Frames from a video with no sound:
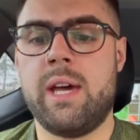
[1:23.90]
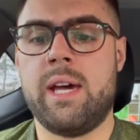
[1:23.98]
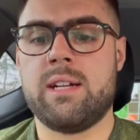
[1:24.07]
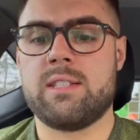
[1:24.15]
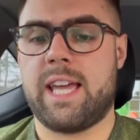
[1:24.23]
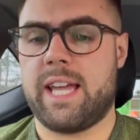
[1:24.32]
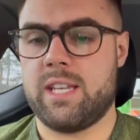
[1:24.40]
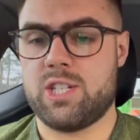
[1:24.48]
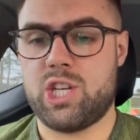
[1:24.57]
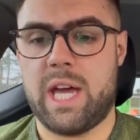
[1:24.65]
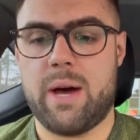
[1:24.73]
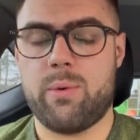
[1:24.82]
taking the
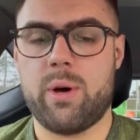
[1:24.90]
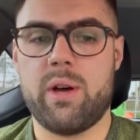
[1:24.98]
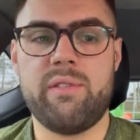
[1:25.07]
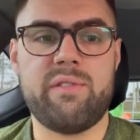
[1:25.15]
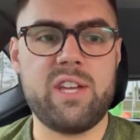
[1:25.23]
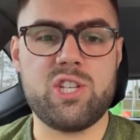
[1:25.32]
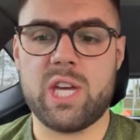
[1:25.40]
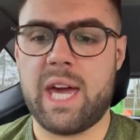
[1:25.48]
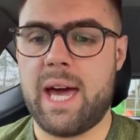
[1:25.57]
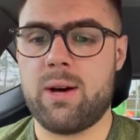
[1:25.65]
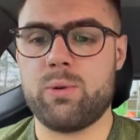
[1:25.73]
shower, feed your cat